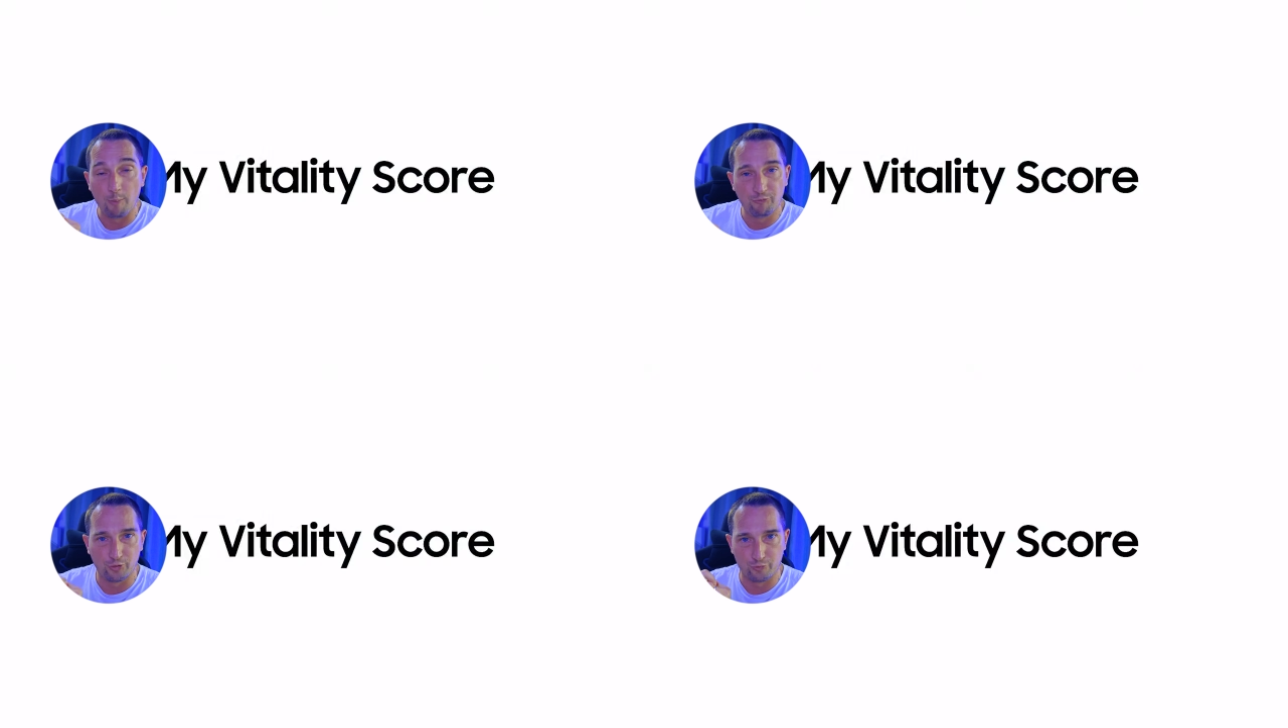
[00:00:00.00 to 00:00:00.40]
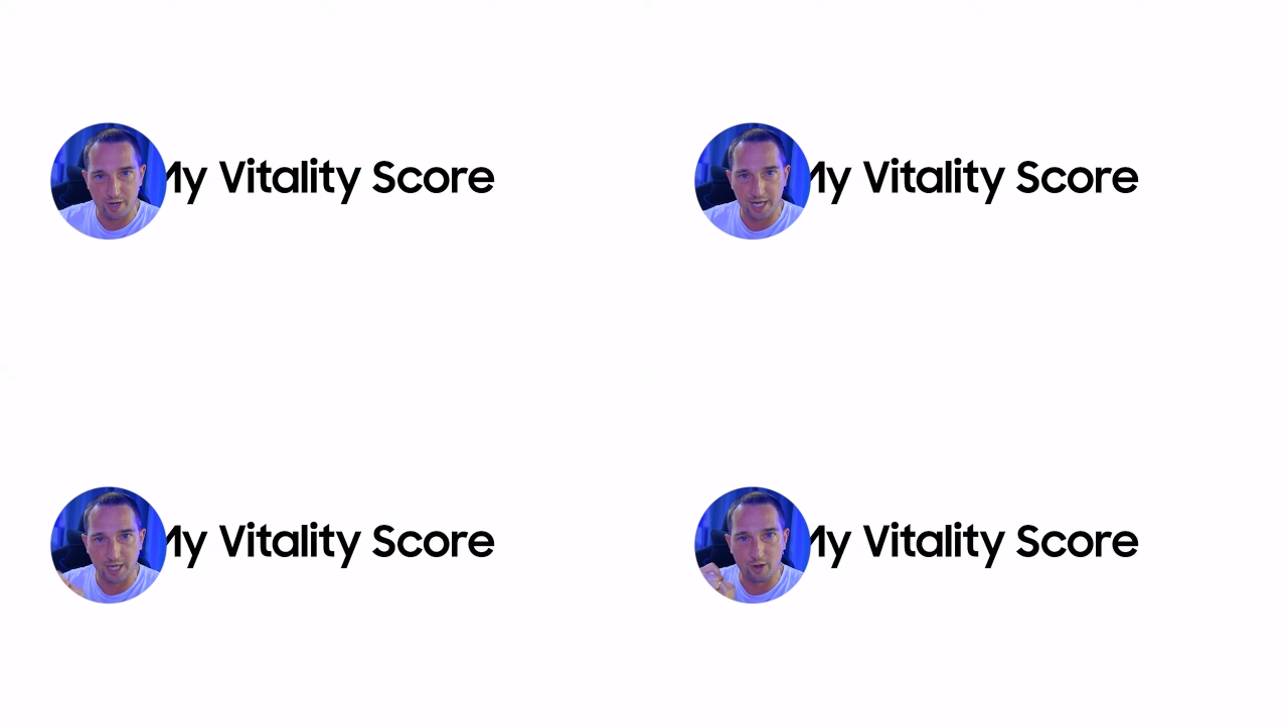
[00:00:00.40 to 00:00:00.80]
helpful
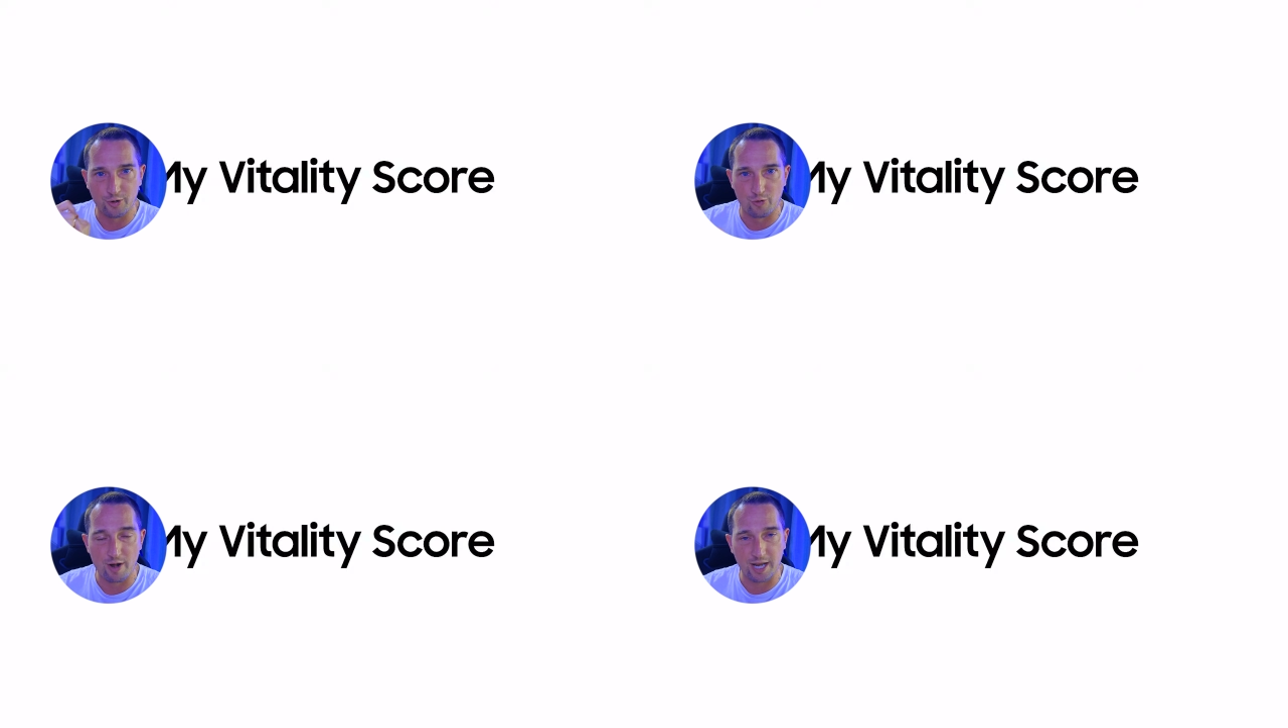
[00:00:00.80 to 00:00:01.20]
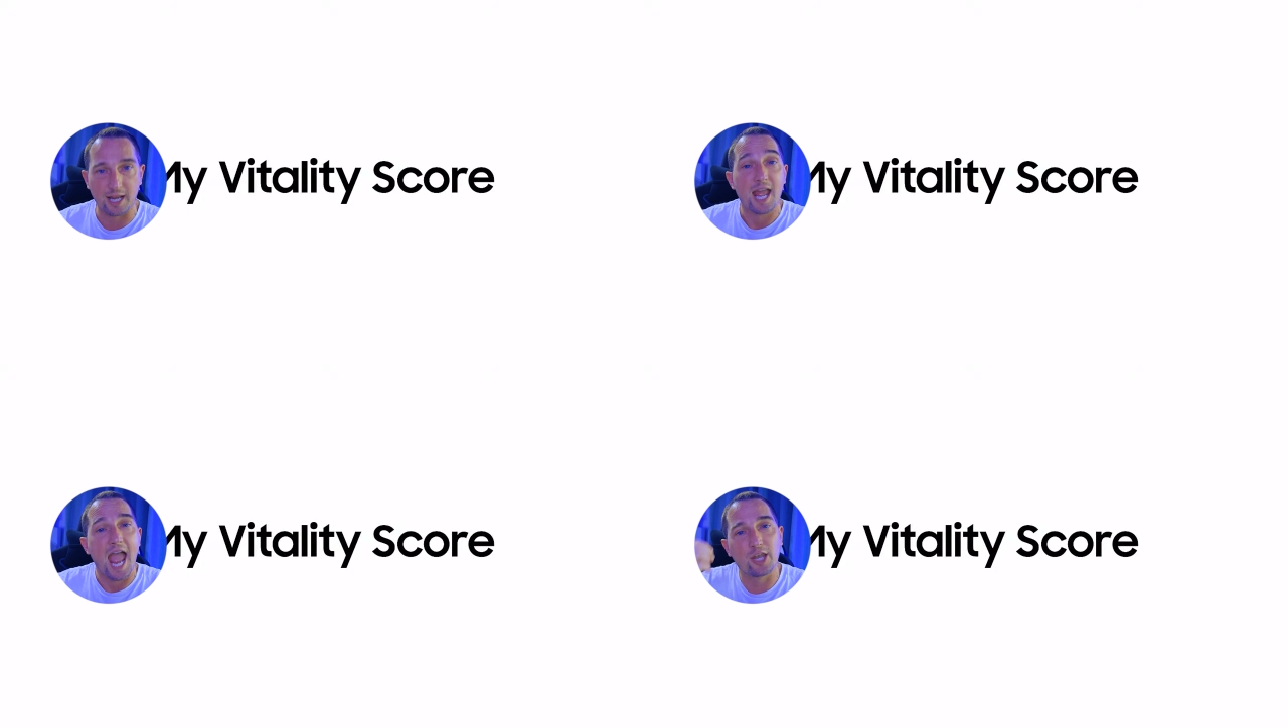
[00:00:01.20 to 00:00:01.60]
reading on your
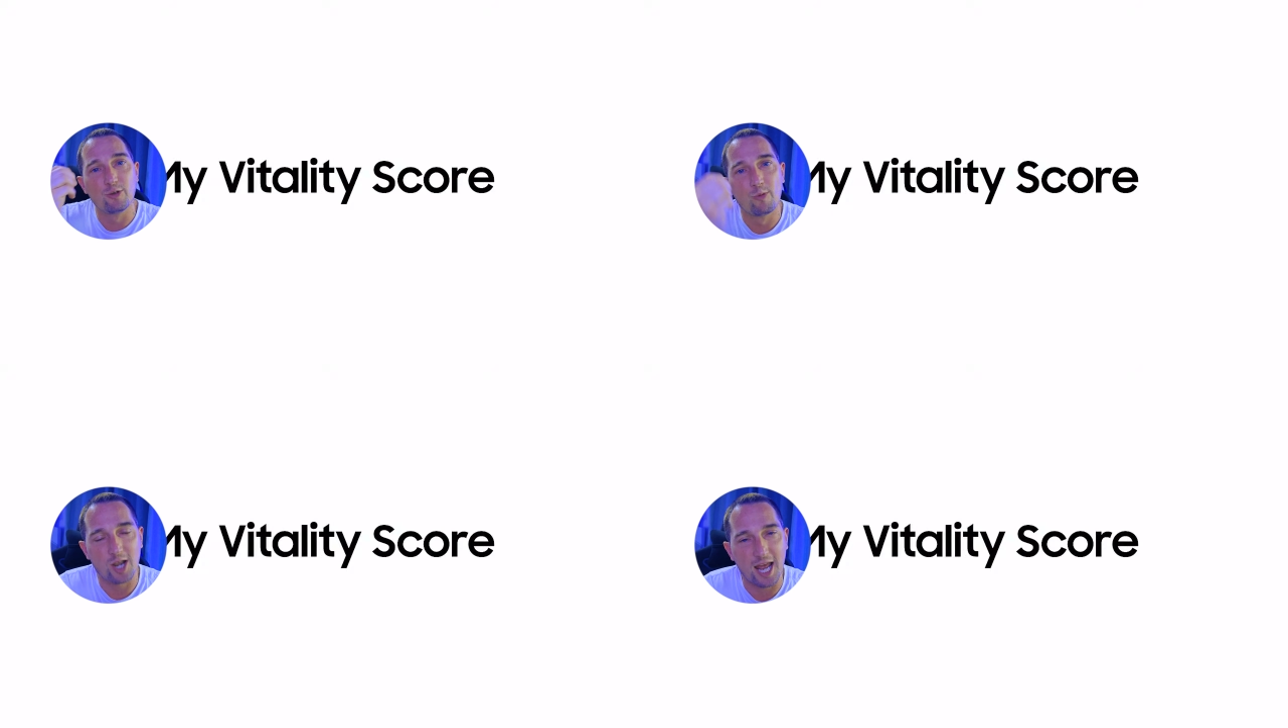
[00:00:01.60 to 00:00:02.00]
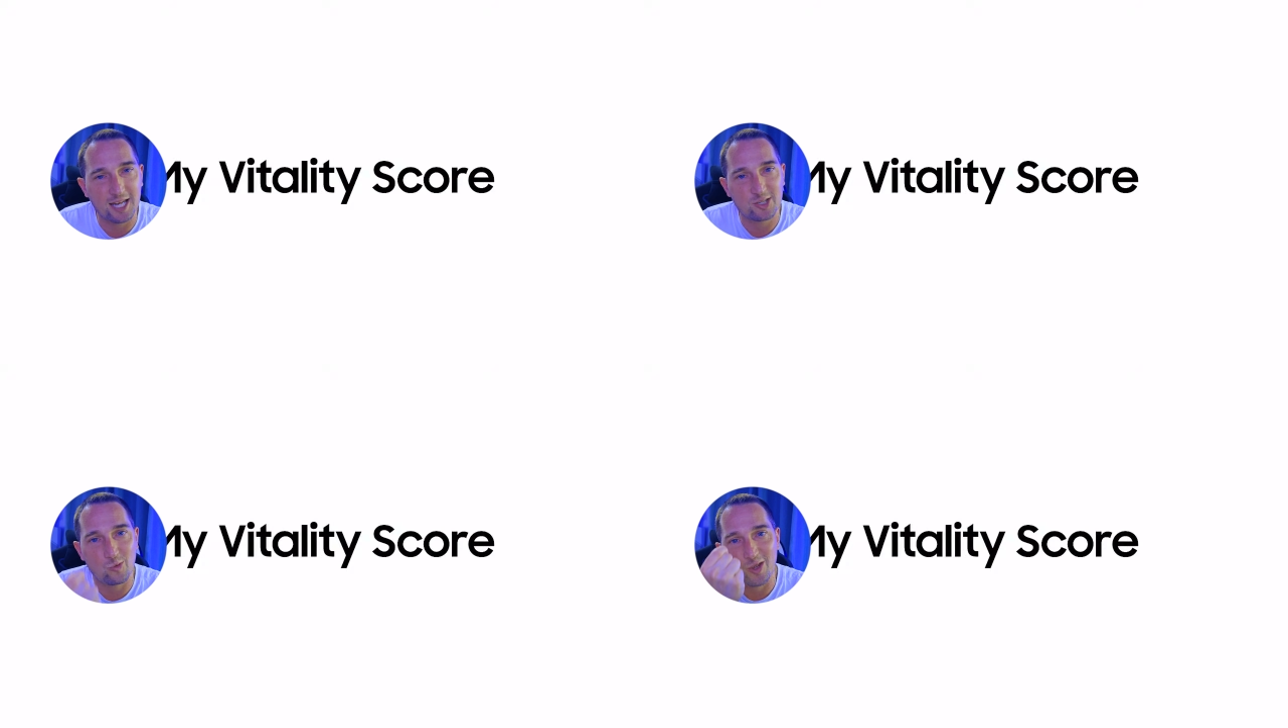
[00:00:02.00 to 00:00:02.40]
ring, and you're more
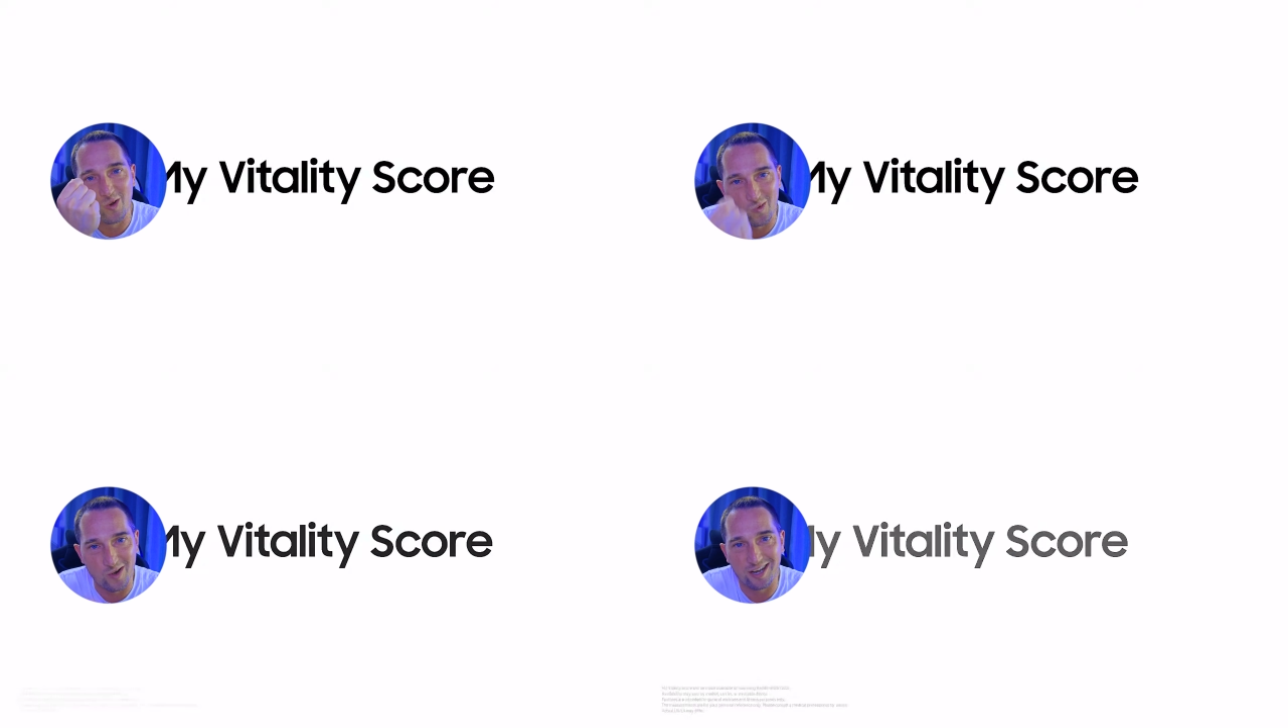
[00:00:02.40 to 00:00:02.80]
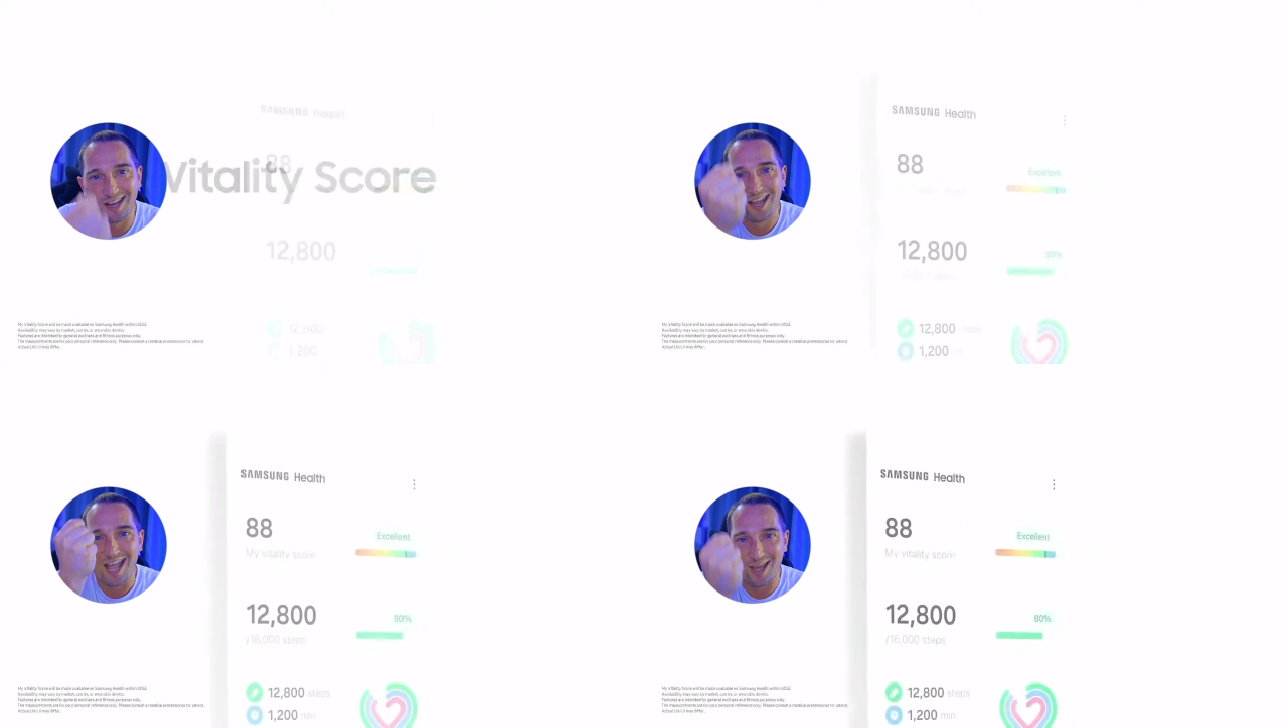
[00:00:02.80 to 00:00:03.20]
likely to wear your ring